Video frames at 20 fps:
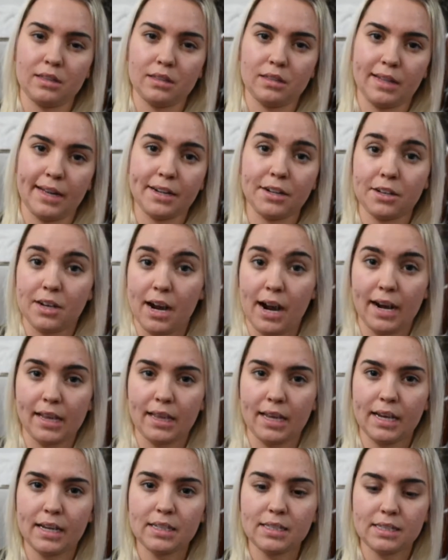lighter
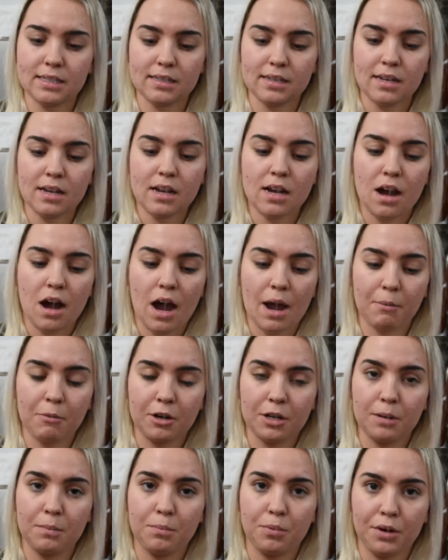highlights, I
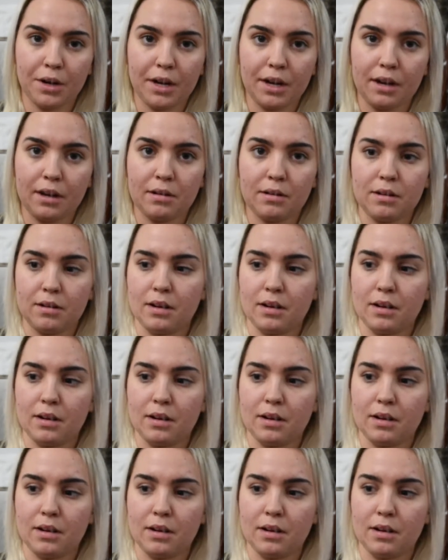would bring